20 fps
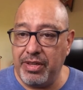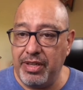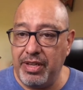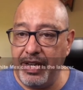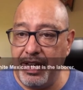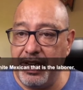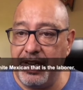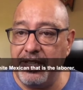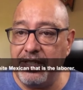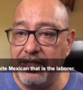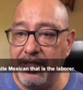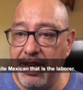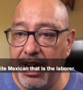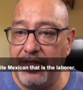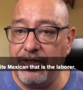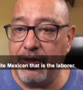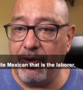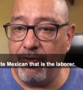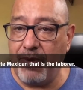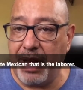it is
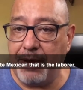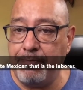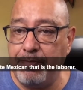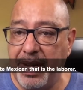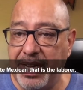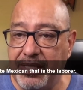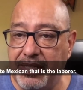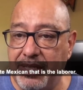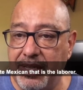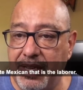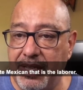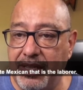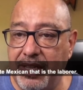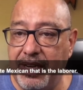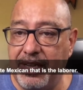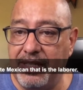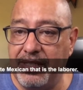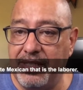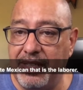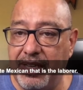not the white Mexican that
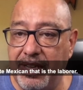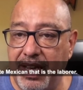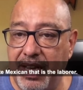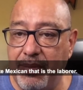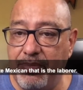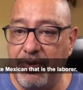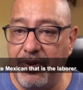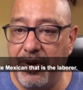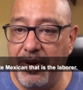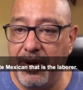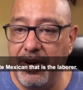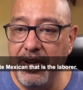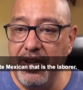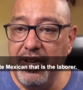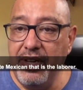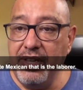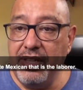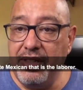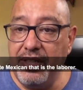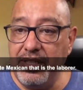is the laborer.
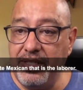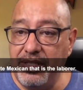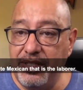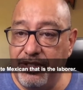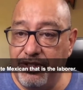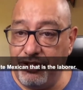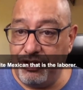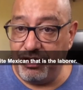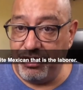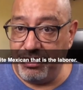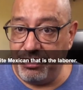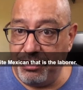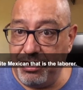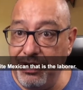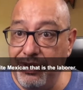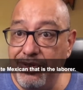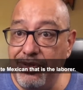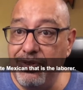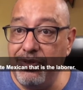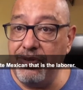This is
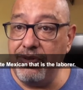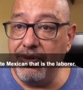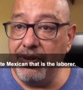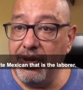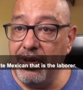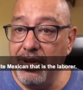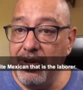true.